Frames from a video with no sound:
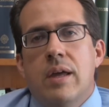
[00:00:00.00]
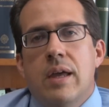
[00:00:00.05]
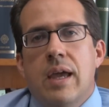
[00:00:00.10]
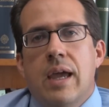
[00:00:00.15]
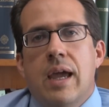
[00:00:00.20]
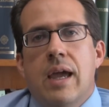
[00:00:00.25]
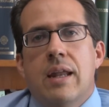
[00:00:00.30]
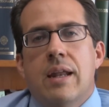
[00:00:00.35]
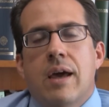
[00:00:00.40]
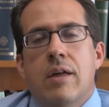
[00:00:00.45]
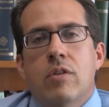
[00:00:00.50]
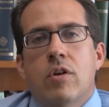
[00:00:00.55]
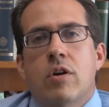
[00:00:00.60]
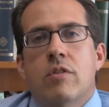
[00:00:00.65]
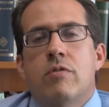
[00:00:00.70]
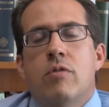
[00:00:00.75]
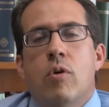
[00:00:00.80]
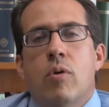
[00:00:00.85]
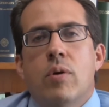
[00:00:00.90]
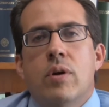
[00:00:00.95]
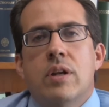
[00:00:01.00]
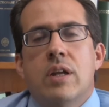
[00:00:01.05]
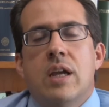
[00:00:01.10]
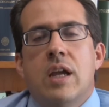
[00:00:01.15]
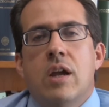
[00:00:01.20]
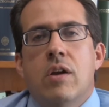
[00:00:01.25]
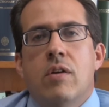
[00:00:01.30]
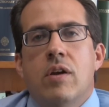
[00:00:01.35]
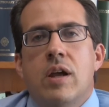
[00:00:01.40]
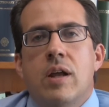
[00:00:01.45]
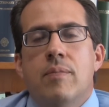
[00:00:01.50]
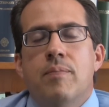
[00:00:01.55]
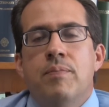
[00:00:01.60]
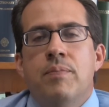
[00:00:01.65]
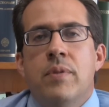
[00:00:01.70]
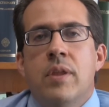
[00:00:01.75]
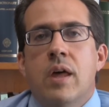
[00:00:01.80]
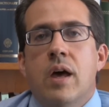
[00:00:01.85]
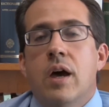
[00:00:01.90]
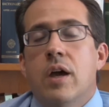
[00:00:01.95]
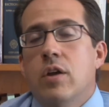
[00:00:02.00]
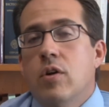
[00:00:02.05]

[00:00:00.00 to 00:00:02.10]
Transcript: and I look forward to hearing uh,